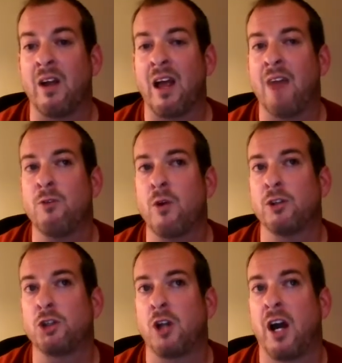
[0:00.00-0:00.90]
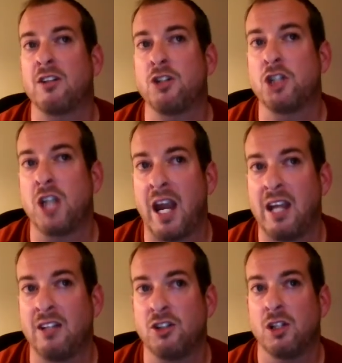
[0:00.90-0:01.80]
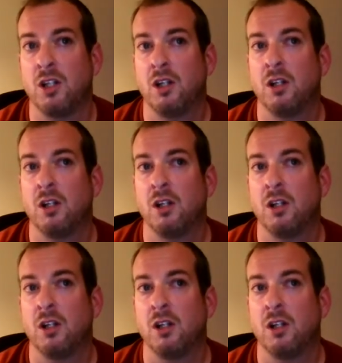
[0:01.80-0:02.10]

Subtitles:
have you ever tried to change